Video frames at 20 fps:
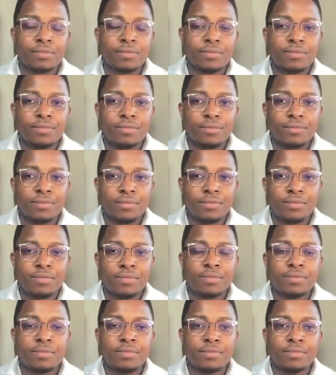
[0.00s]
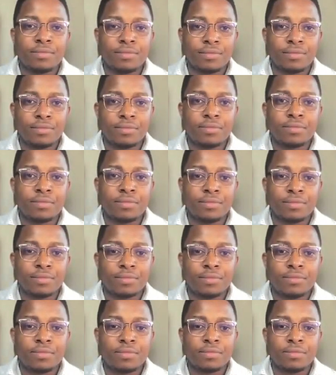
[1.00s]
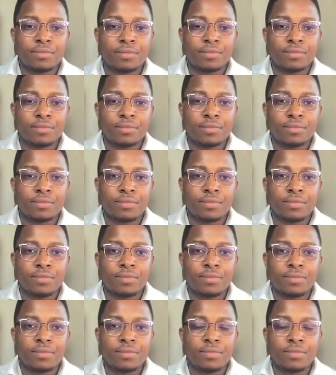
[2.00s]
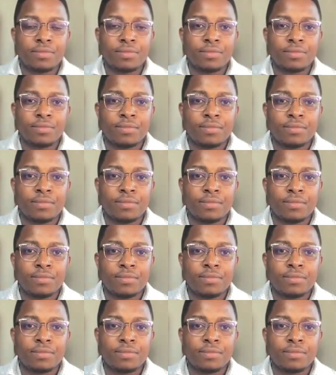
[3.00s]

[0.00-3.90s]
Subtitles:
(not speaking)